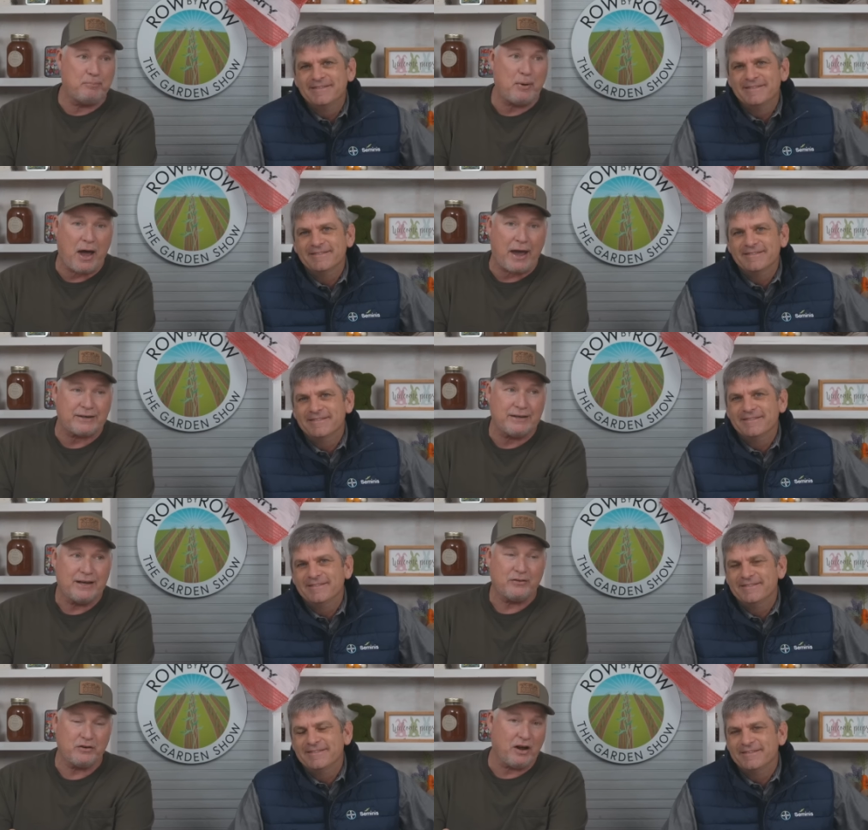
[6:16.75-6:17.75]
Speaker 1: but
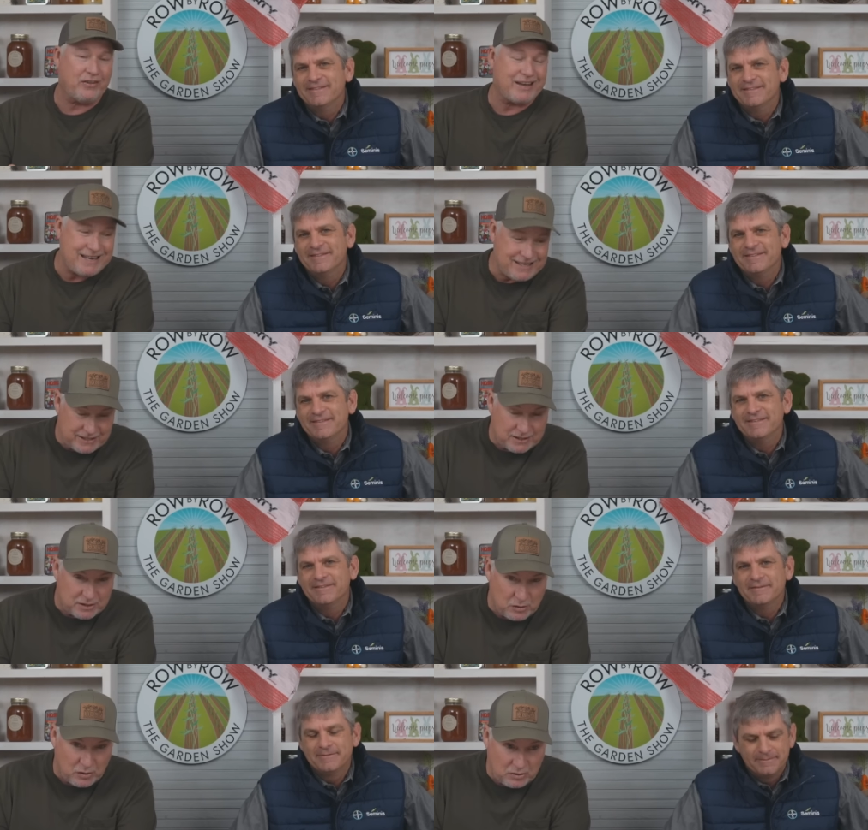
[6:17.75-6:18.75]
they're not the easiest
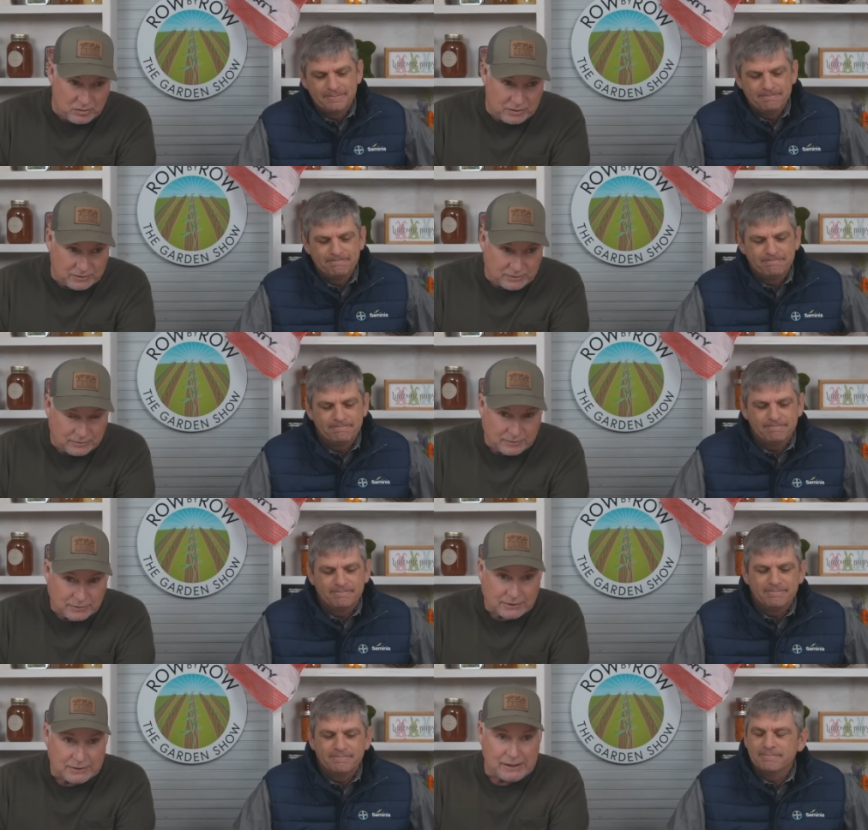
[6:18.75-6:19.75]
to grow.
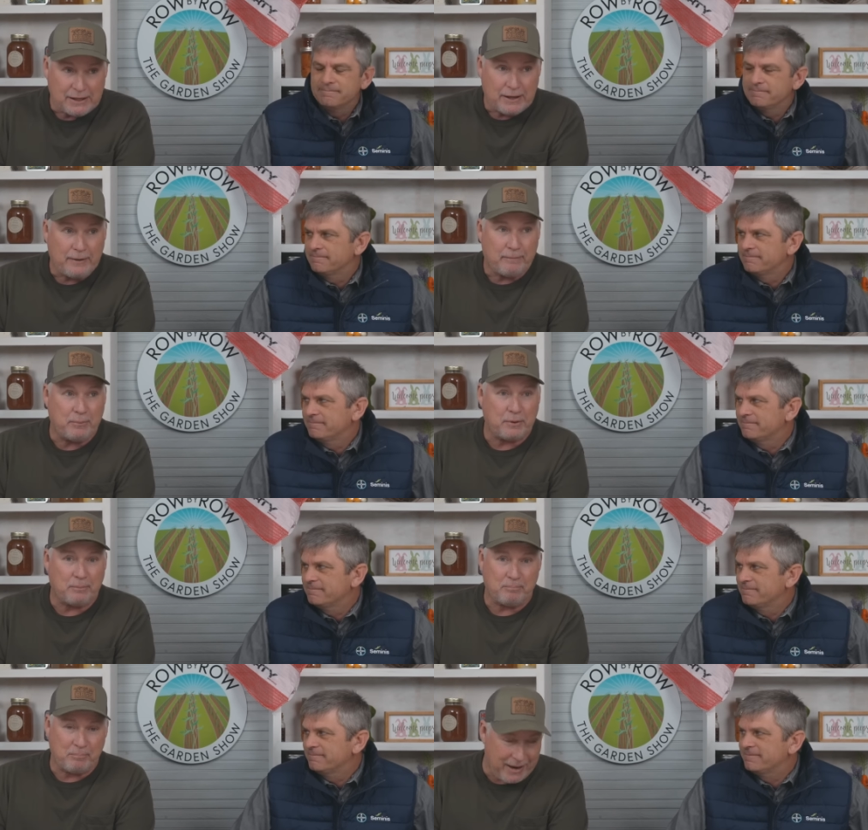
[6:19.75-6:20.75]

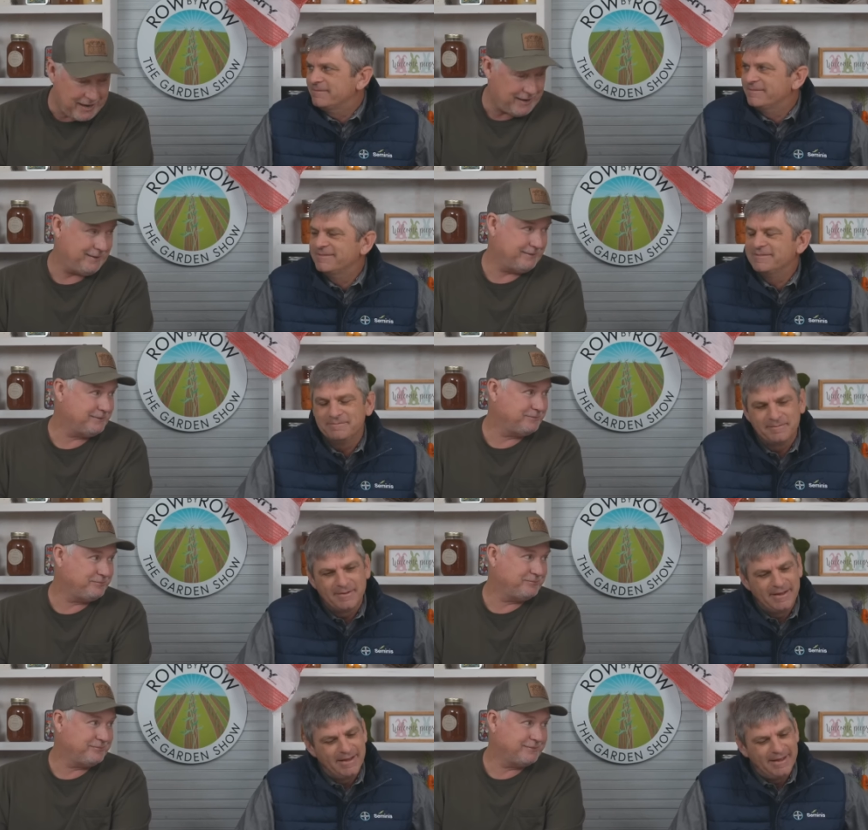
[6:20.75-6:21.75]
But man,
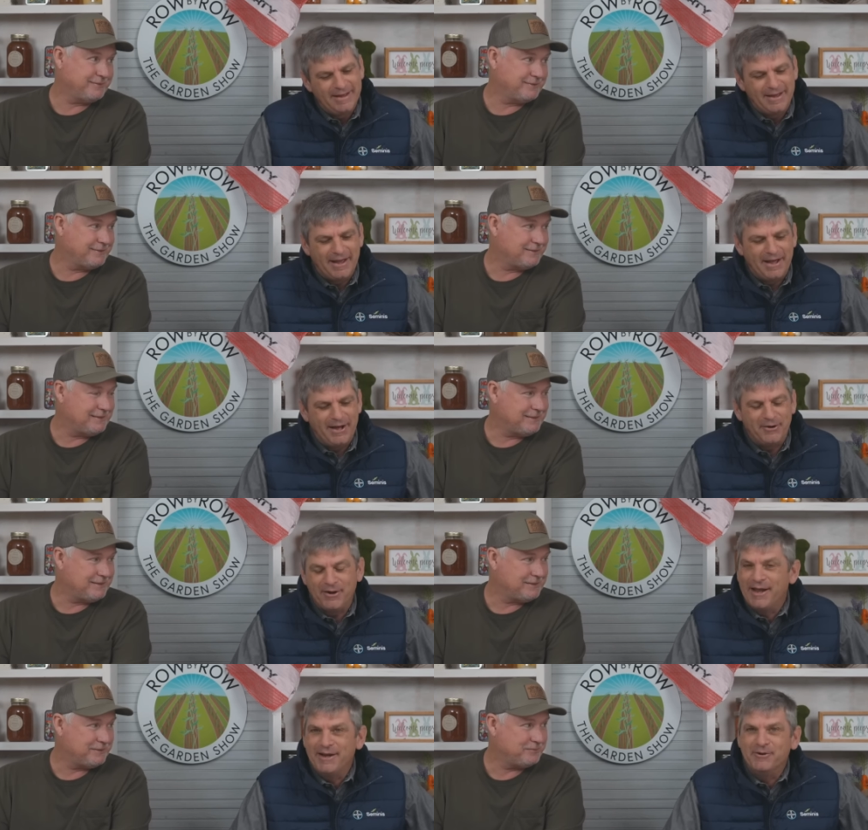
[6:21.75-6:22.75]
Speaker 2: I don't
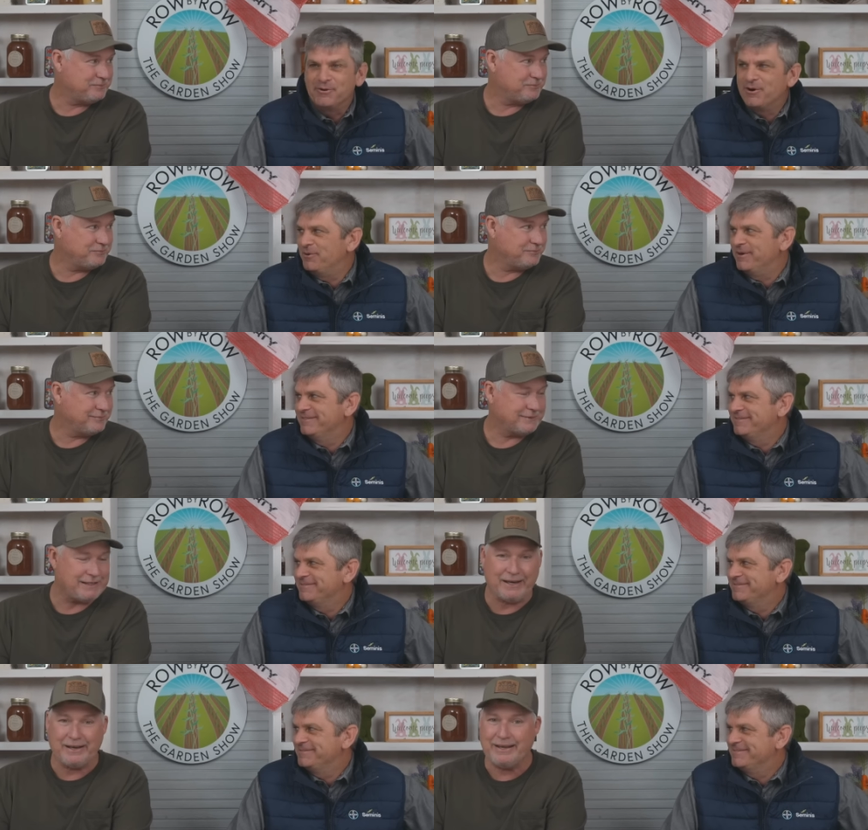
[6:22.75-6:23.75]
know how you don't grow it.
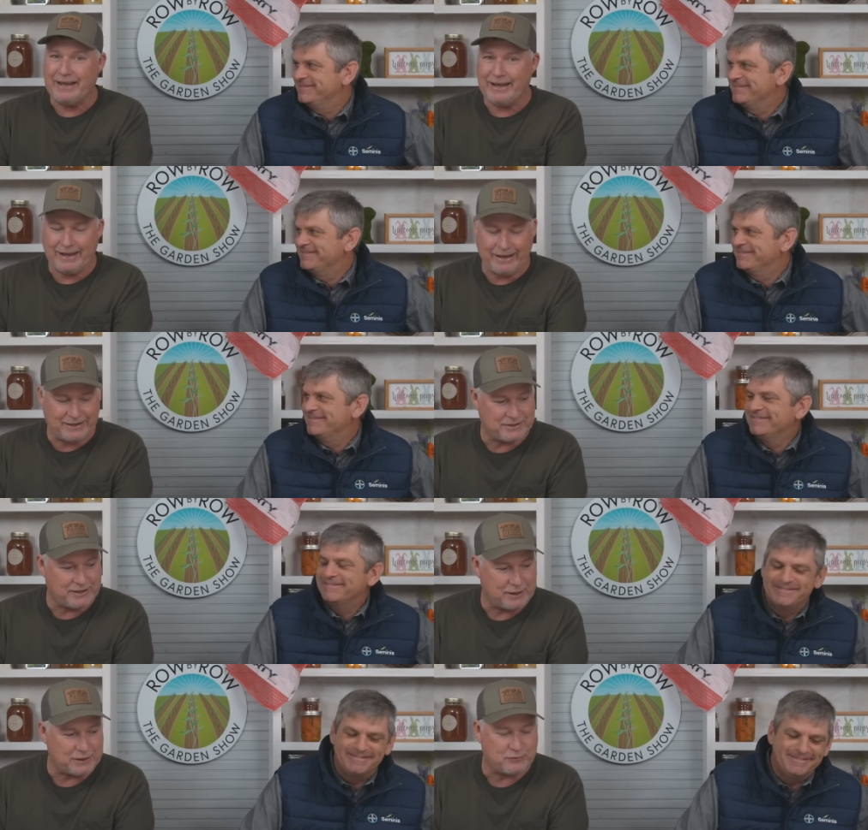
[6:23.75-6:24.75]
Speaker 1: Yeah it's
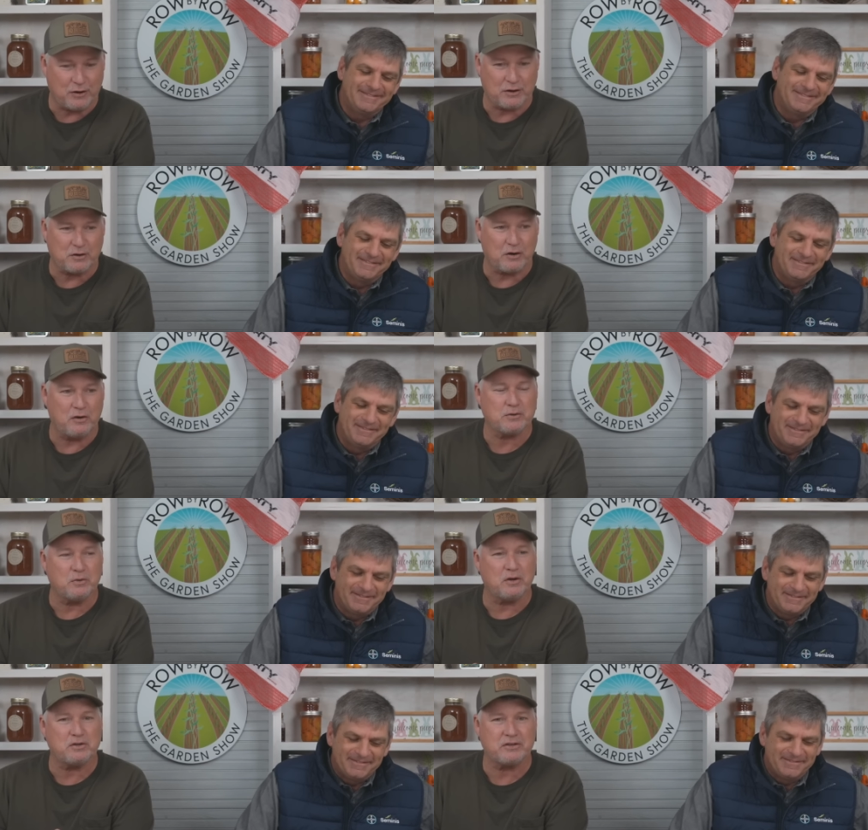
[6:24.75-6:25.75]
uh, it's fun to grow. It's
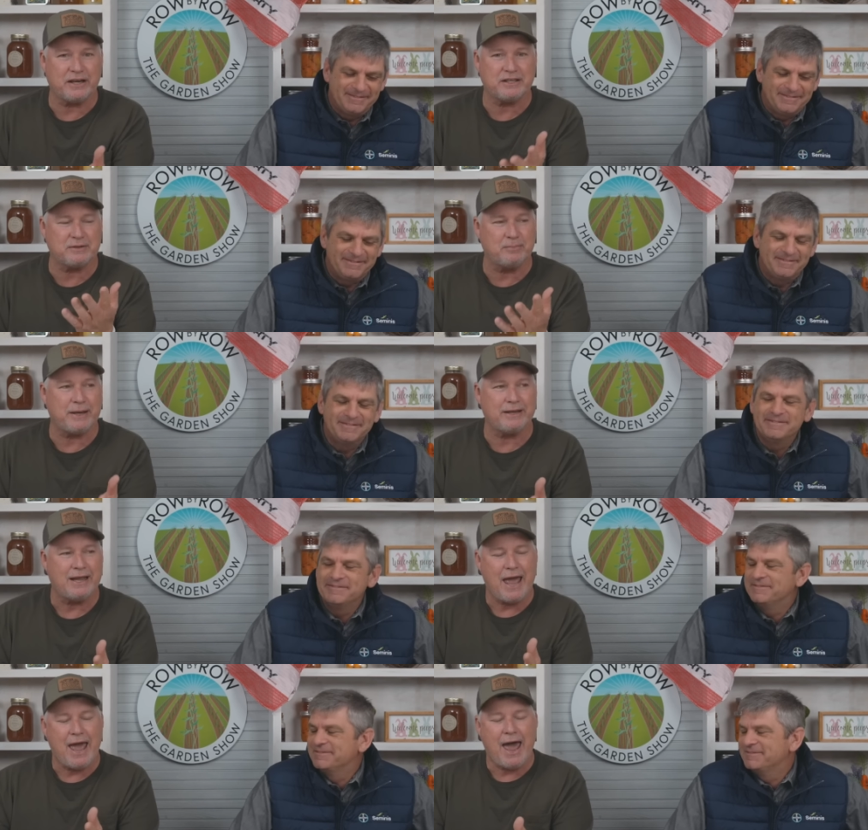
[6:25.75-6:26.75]
one of those things to me.
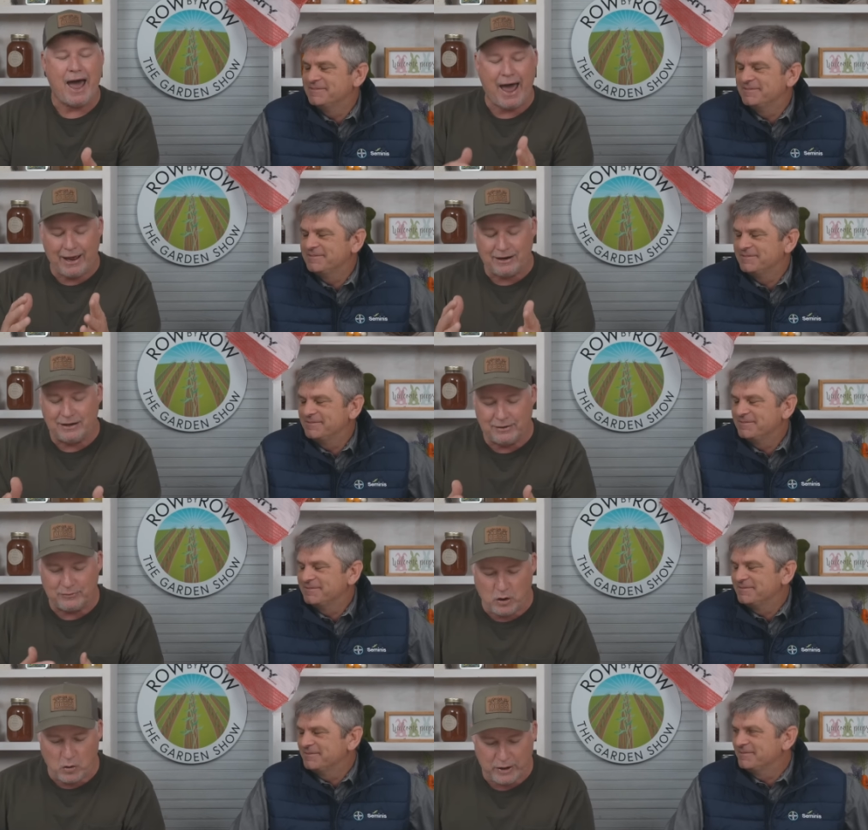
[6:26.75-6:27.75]
I
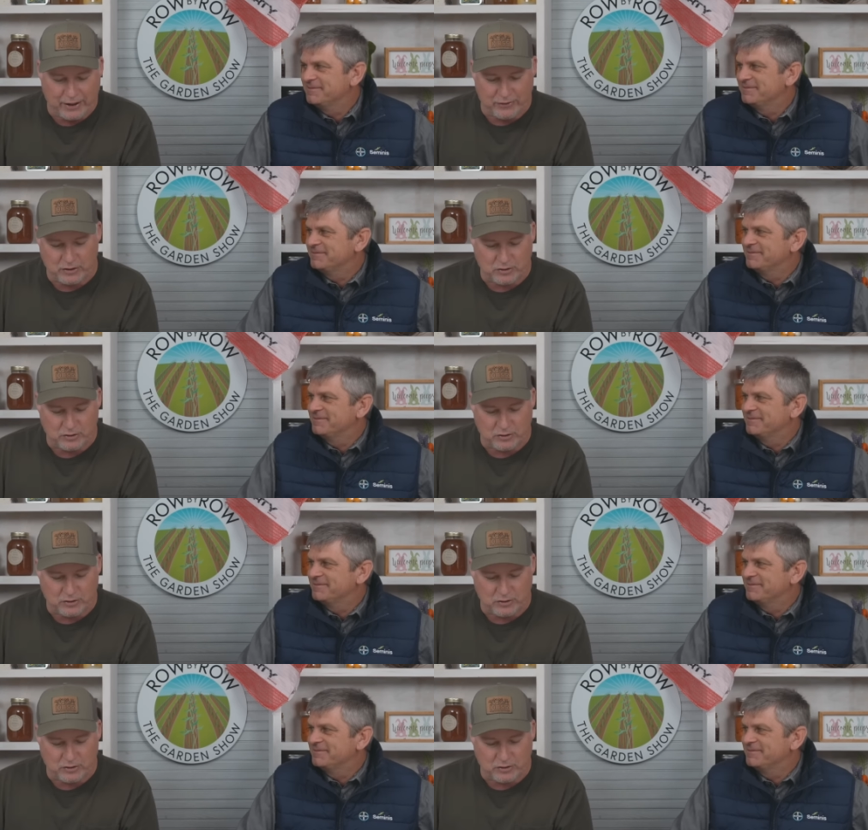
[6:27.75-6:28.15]
love going out there in